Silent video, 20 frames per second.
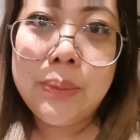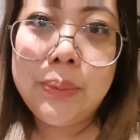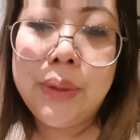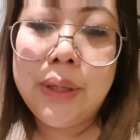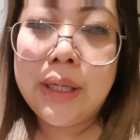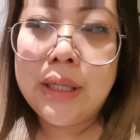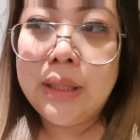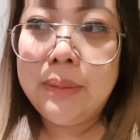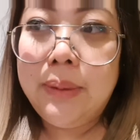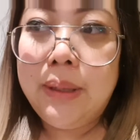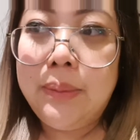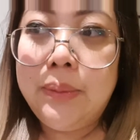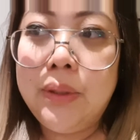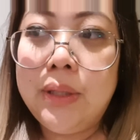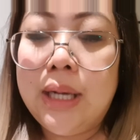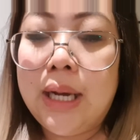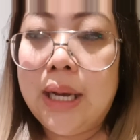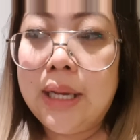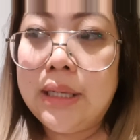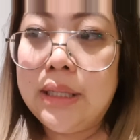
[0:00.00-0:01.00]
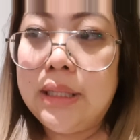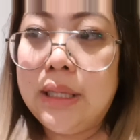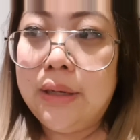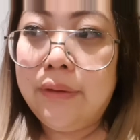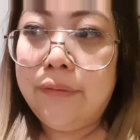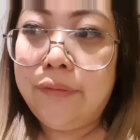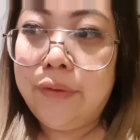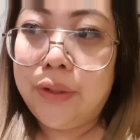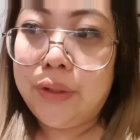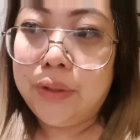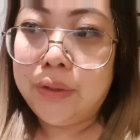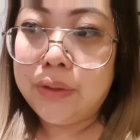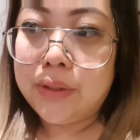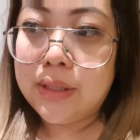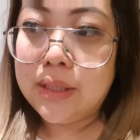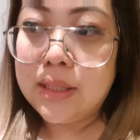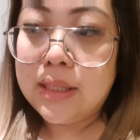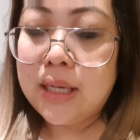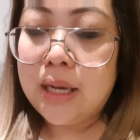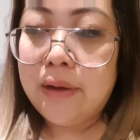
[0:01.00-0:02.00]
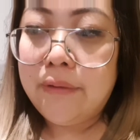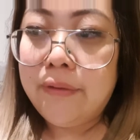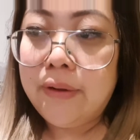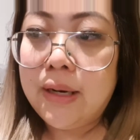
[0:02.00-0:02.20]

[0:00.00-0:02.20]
pregnant people can't attend funerals and stuff.